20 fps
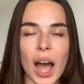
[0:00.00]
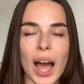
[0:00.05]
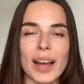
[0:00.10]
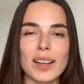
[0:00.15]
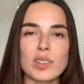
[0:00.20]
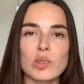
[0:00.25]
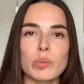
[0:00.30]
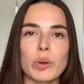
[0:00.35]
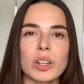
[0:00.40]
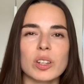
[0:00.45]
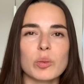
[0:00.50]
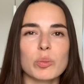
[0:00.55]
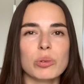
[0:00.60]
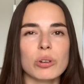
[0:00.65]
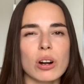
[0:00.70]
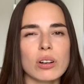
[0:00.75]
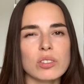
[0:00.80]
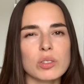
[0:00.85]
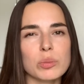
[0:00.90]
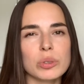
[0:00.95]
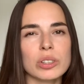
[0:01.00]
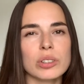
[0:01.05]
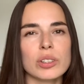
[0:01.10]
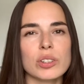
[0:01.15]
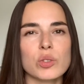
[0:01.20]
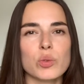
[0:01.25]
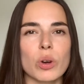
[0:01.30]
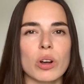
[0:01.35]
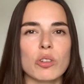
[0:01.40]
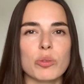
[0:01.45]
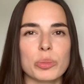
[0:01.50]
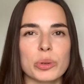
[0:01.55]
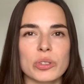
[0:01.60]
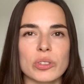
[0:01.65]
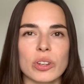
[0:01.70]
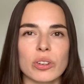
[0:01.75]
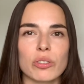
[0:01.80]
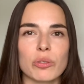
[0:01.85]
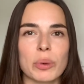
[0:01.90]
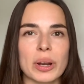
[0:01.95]
I spend approximately
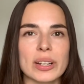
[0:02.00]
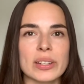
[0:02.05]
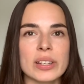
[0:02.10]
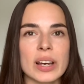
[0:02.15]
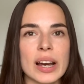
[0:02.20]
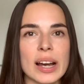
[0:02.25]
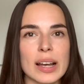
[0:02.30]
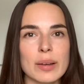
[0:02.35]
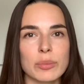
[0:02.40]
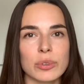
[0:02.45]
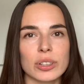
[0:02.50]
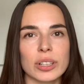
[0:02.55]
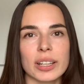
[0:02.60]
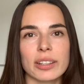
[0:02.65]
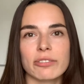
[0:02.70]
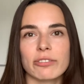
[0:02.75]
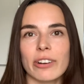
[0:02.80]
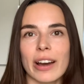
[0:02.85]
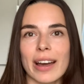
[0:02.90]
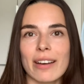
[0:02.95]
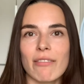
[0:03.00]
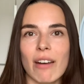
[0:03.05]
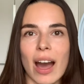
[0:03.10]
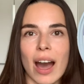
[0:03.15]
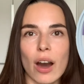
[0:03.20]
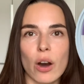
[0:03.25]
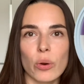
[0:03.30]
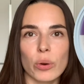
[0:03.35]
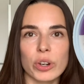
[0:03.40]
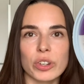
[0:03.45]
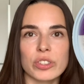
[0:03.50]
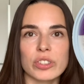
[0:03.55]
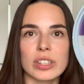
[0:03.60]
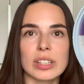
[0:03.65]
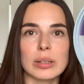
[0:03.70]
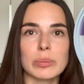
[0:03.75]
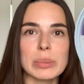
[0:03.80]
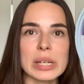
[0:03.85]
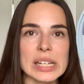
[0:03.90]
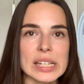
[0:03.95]
12% of my time or like five hours
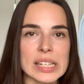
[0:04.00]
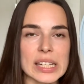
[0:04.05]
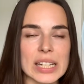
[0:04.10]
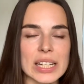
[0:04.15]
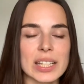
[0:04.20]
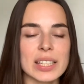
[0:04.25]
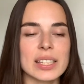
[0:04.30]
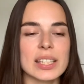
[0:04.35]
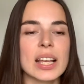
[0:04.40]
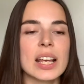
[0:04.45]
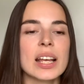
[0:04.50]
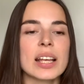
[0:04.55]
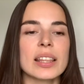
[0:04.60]
in meetings.